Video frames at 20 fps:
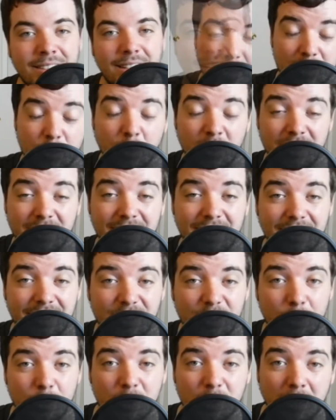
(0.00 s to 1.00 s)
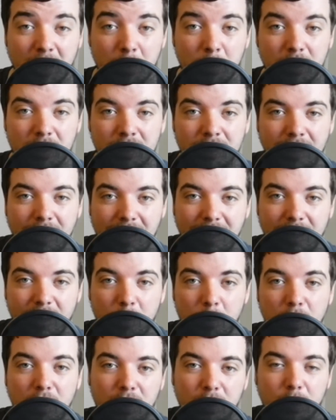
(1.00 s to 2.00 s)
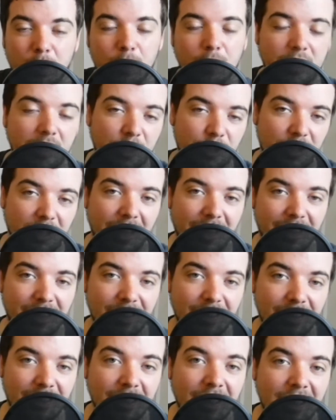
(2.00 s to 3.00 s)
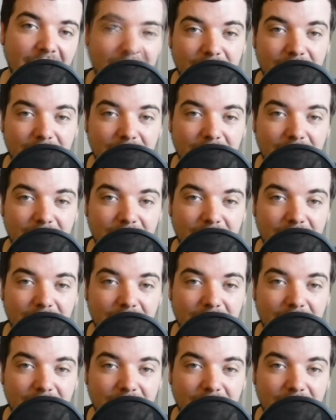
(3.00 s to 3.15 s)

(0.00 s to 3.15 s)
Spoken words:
as well as hit the subscribe button and the bell notification icon